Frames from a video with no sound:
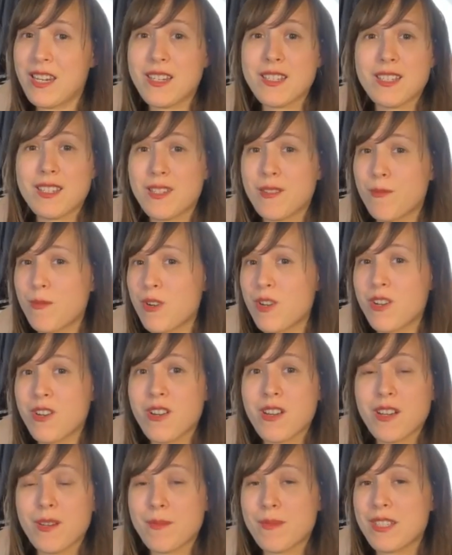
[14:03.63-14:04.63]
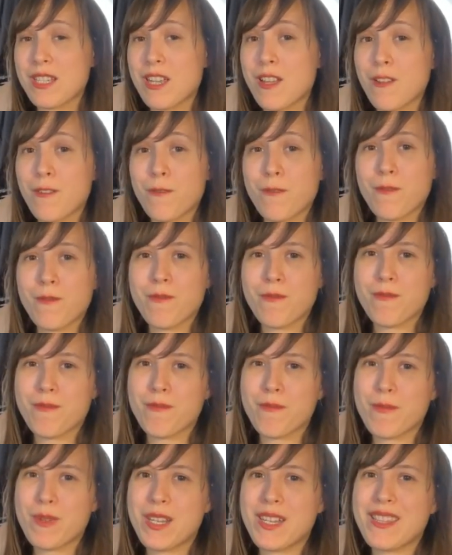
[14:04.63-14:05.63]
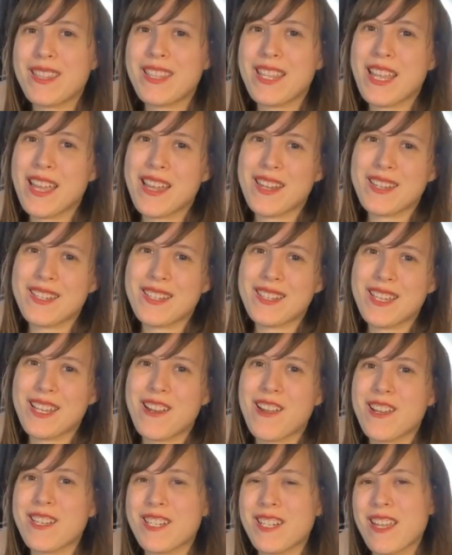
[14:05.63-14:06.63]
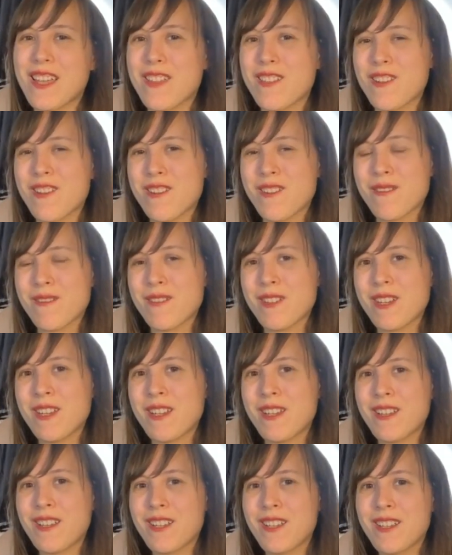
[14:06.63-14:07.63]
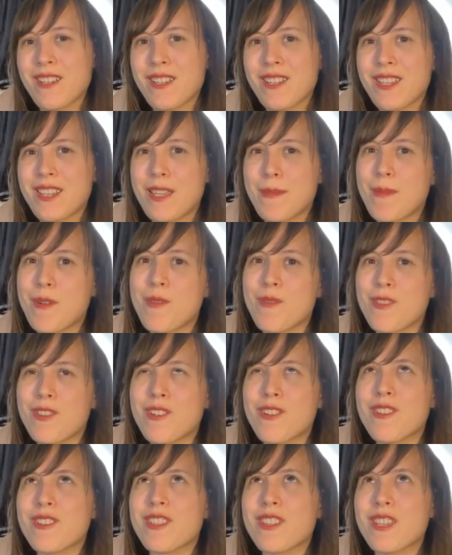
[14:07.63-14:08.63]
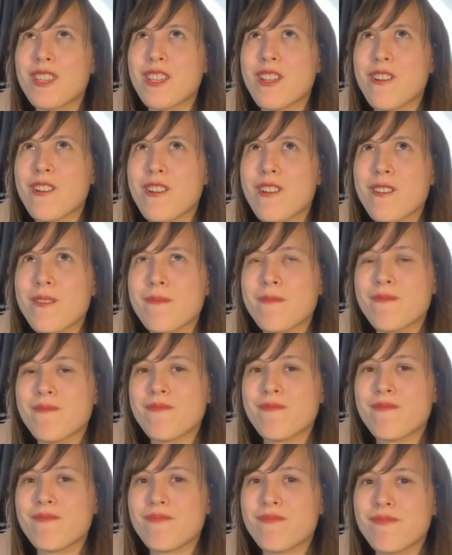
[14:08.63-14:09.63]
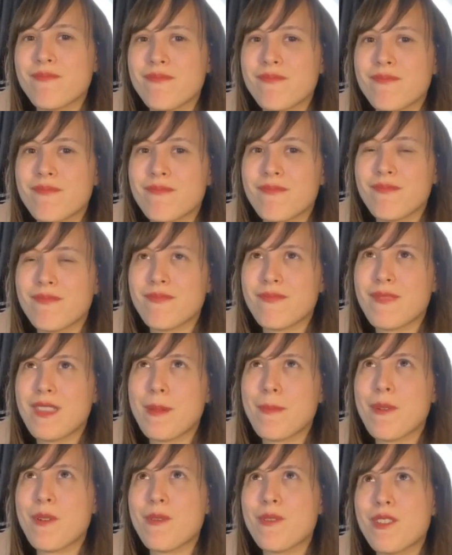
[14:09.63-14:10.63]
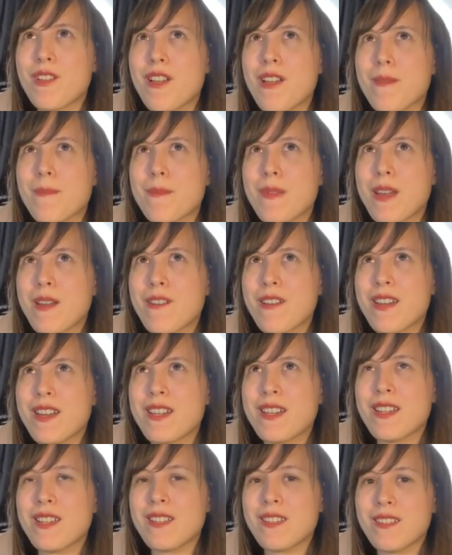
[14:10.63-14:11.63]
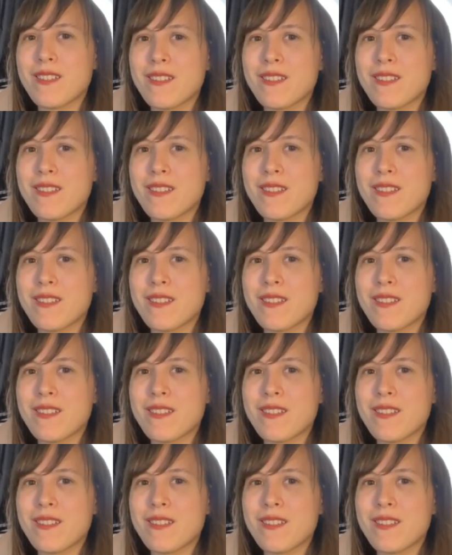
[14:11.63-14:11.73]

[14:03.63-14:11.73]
he needs to work on himself. But in the end, they got together. They both took the cure. They both got married.